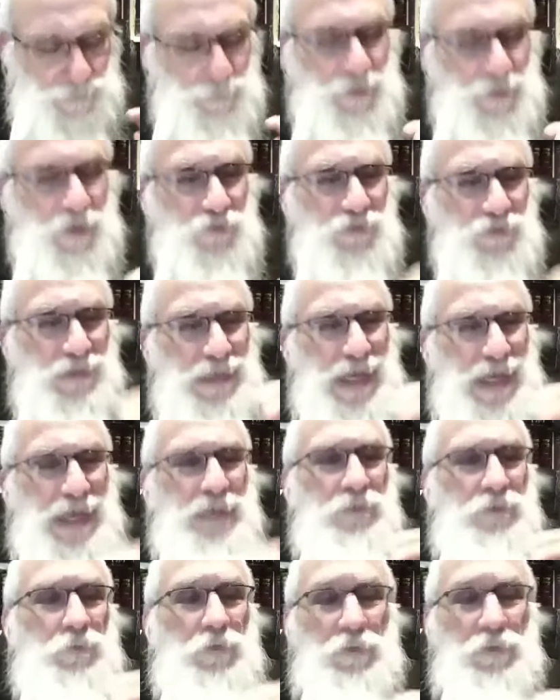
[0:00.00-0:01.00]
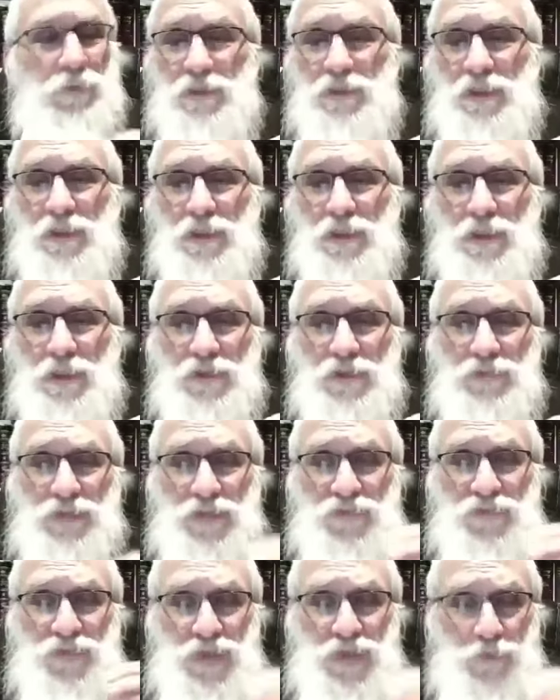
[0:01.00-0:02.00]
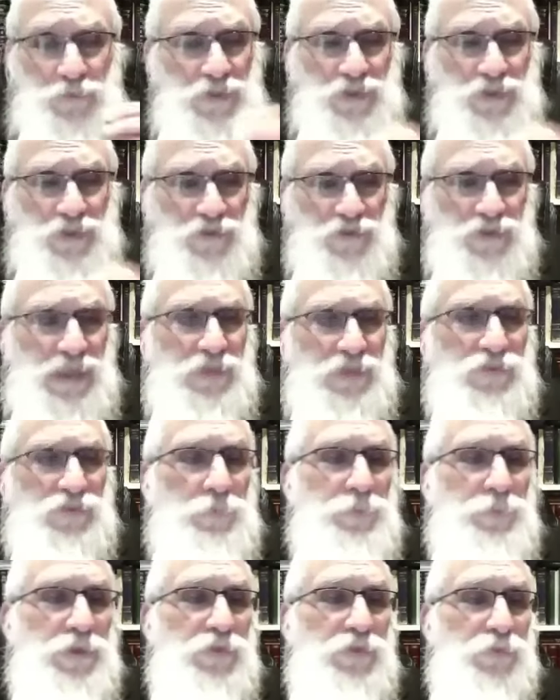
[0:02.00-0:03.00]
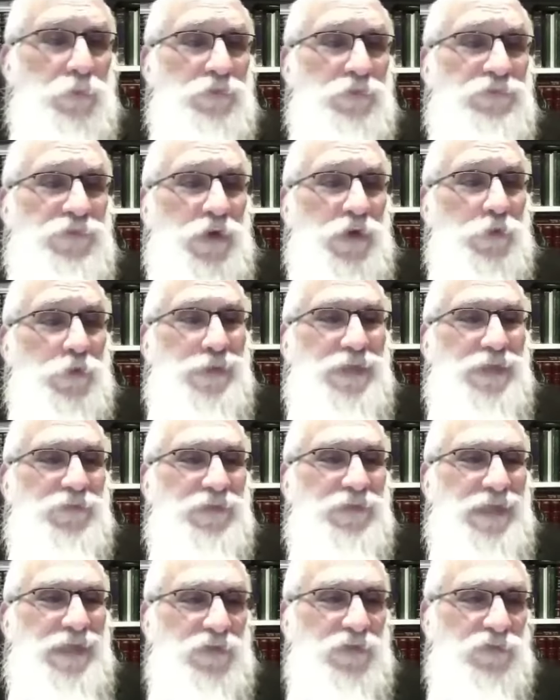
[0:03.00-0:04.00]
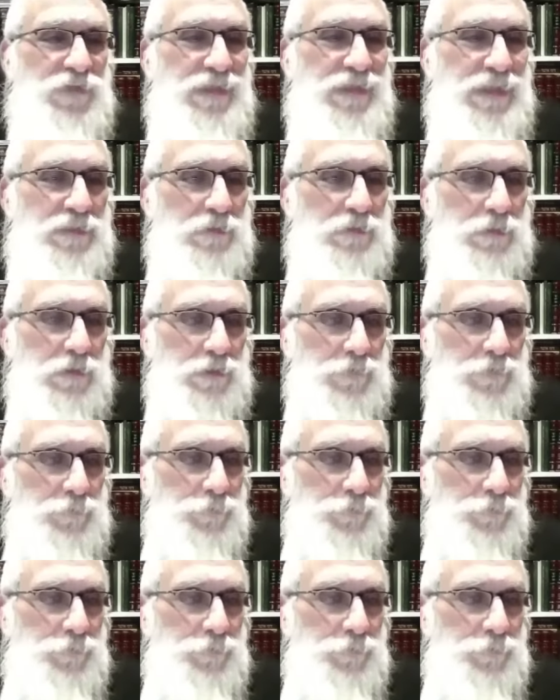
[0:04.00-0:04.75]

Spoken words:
because an animal that's healthy does not jump into a fire even accidentally.